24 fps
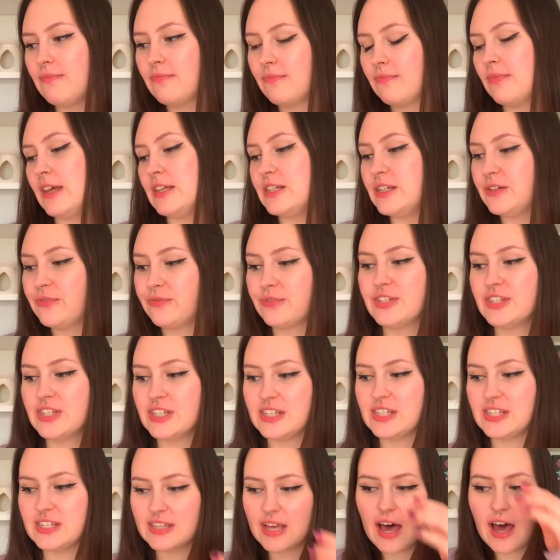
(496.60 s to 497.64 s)
their
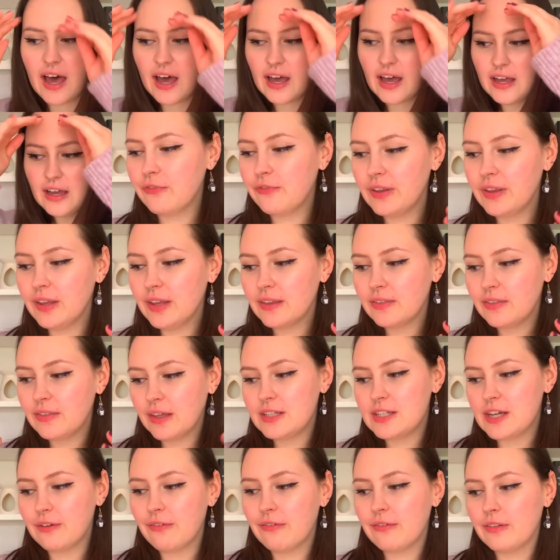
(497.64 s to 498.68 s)
differences there. I feel like they
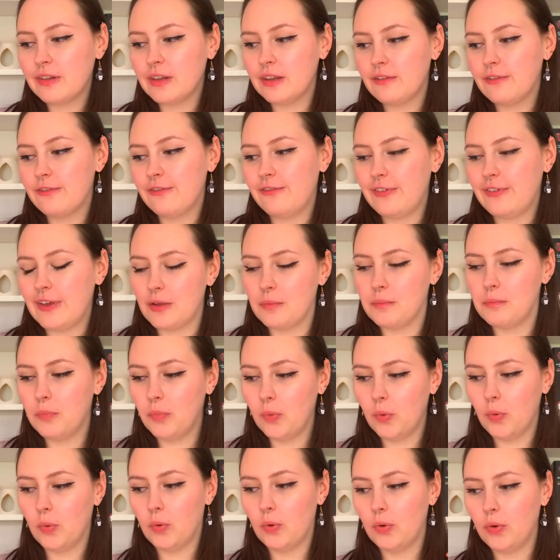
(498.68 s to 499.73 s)
definitely feel
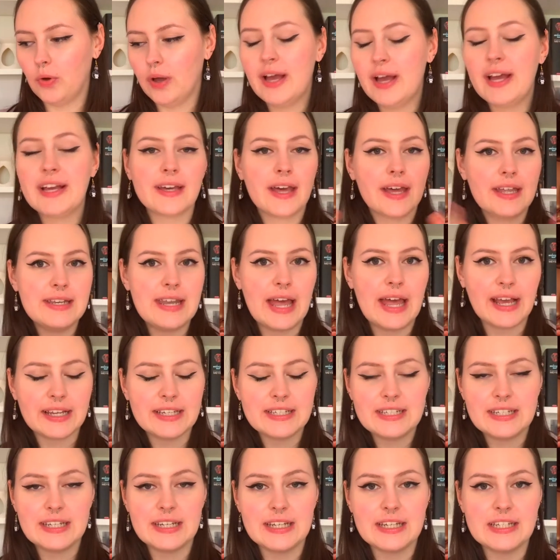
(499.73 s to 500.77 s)
more
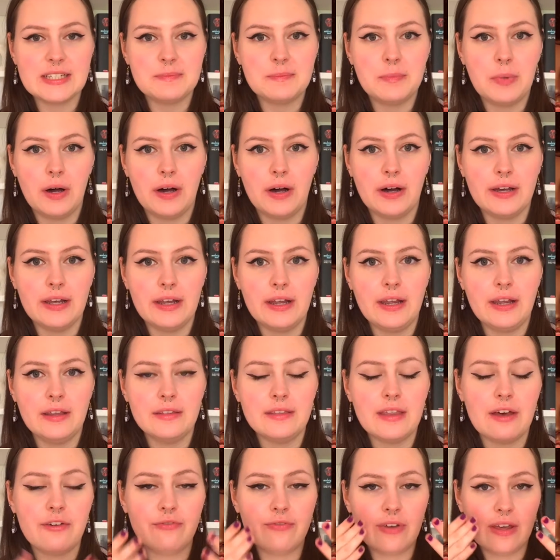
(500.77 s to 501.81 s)
connected by
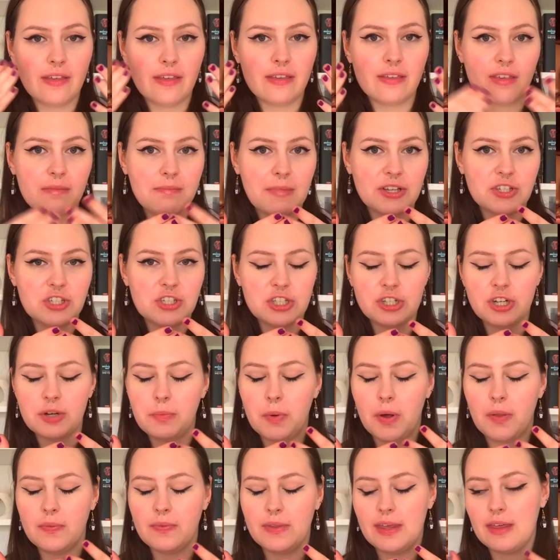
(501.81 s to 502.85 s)
their faces matching up
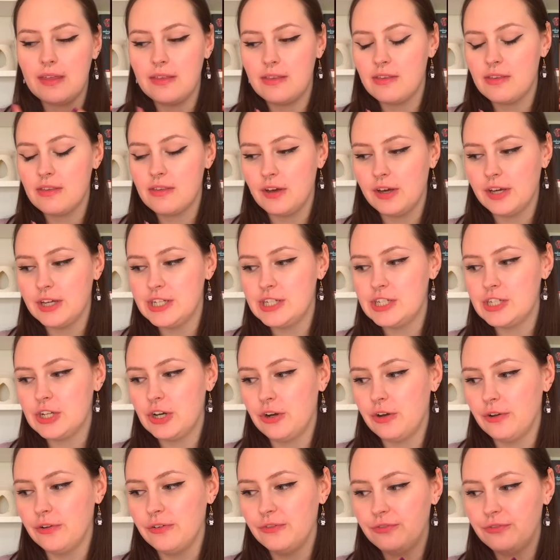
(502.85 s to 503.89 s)
on the inside
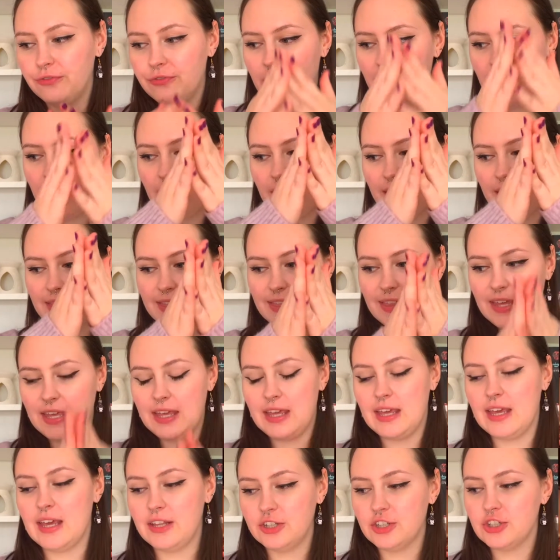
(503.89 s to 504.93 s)
of
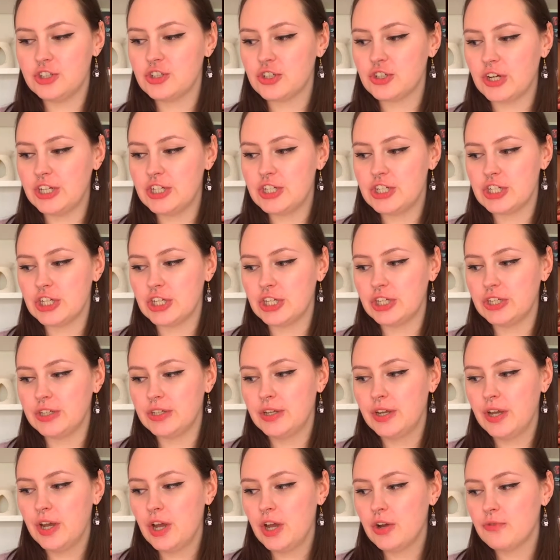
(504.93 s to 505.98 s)
the illustration
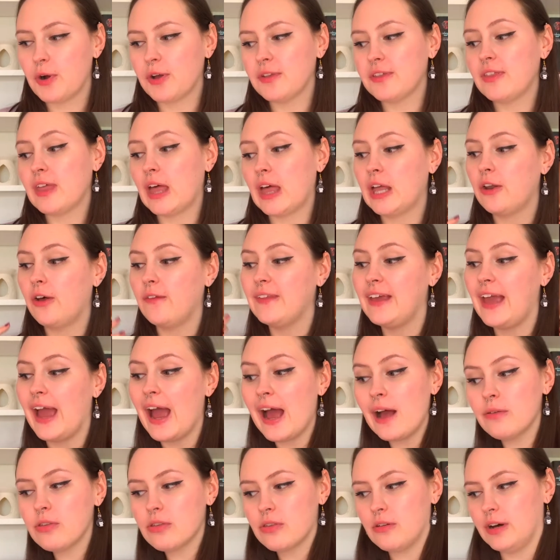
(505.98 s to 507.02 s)
rather than on the
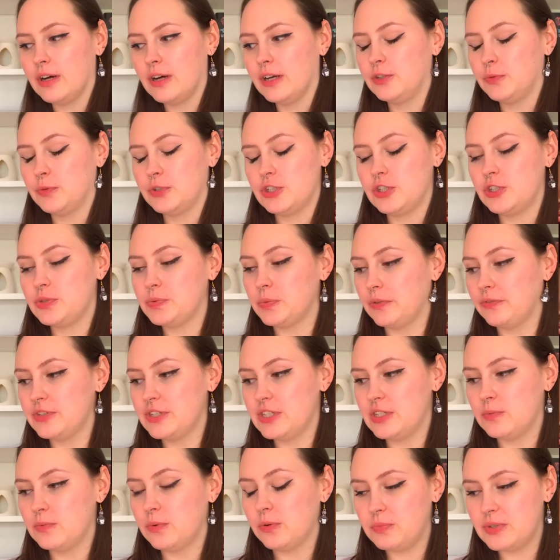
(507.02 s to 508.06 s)
outside, which is
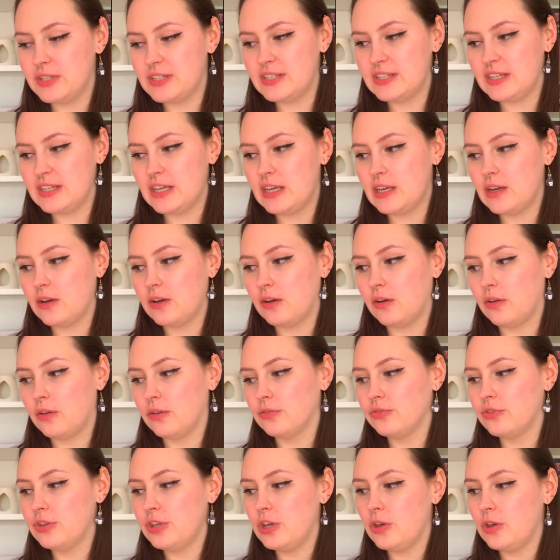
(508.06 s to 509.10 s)
obviously what we see
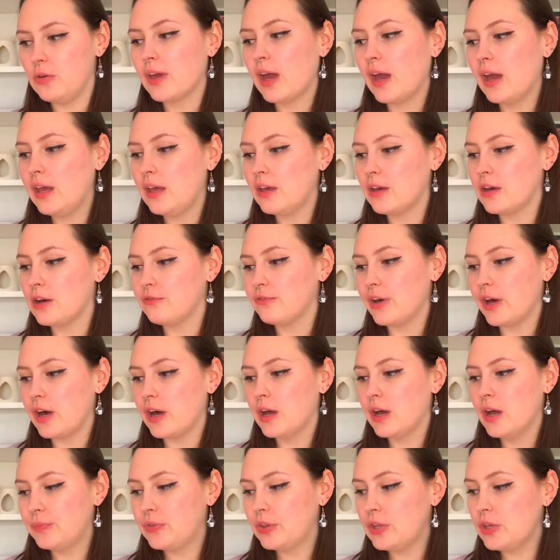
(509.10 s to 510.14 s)
on the UK cover.
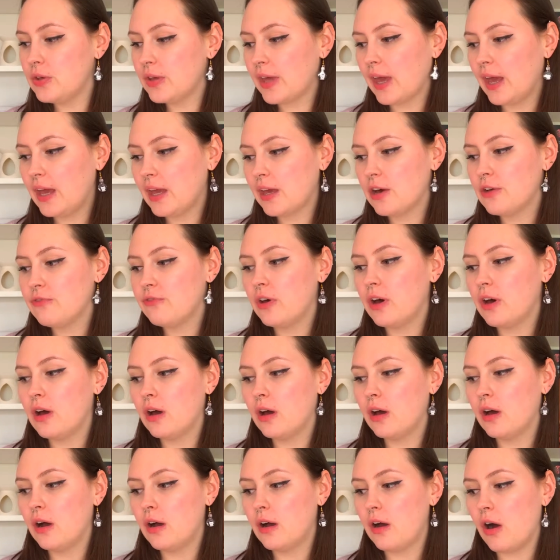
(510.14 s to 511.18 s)
The UK
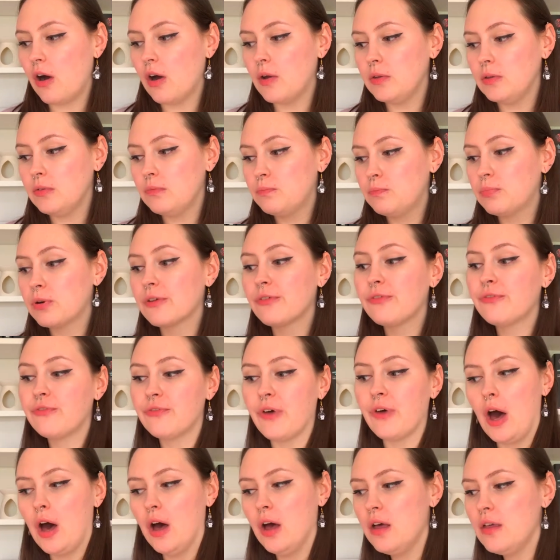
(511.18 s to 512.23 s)
cover, I
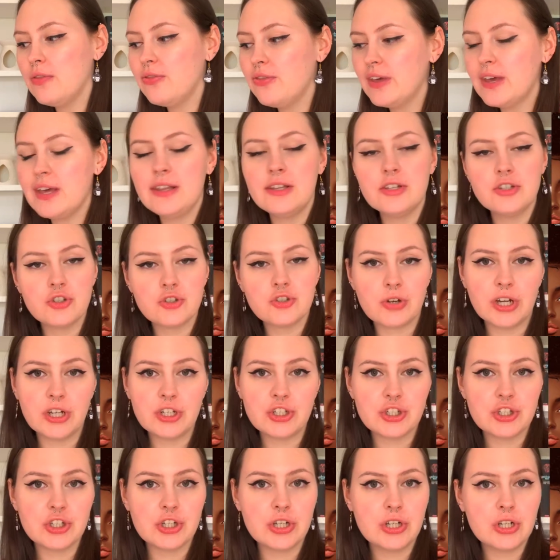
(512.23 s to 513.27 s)
prefer the
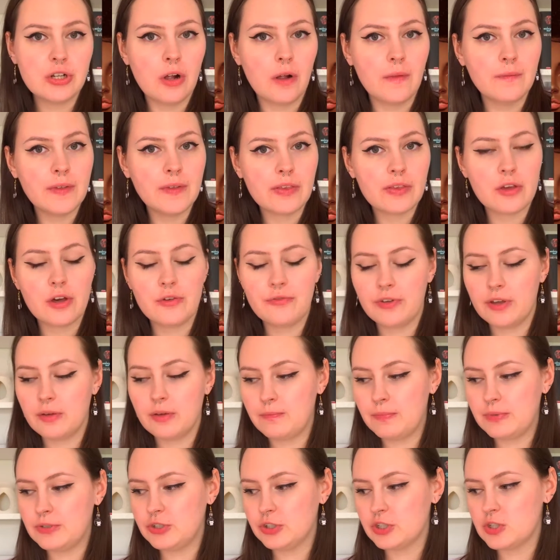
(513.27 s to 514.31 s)
illustration on this cover.
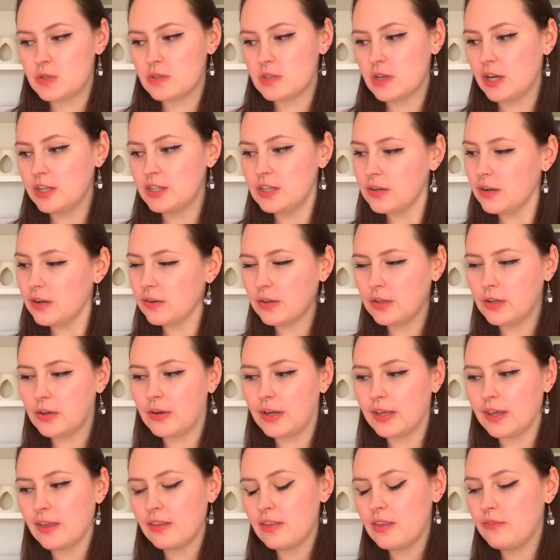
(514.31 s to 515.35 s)
Just, I don't know, I
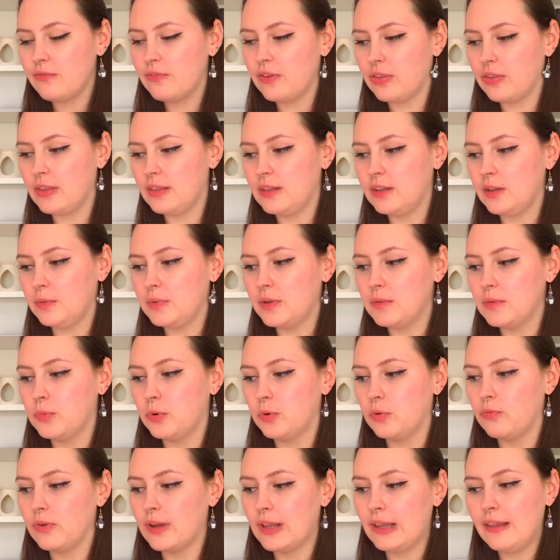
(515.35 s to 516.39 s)
guess it feels a little bit
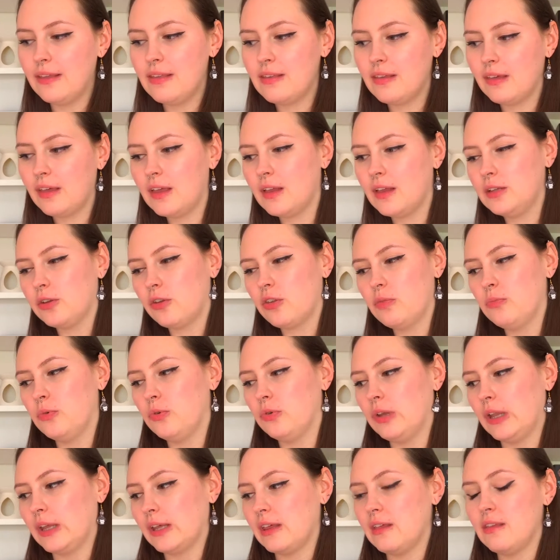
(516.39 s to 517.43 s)
more realistic. It looks more
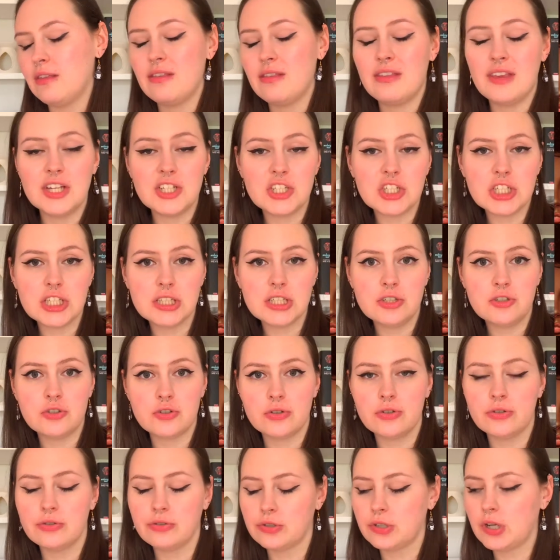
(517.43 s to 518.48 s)
like it's digitally
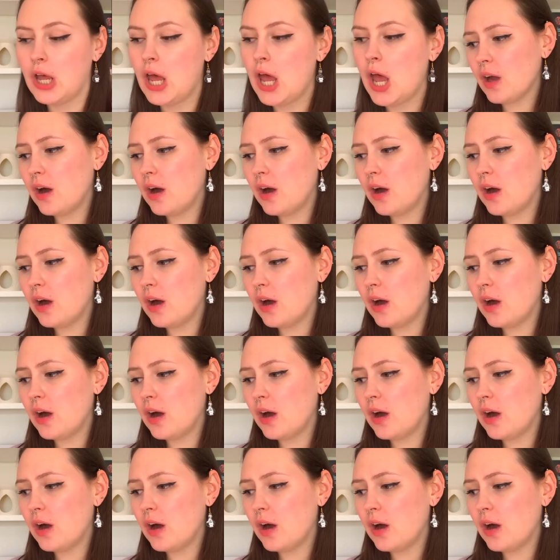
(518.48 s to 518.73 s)
drawn.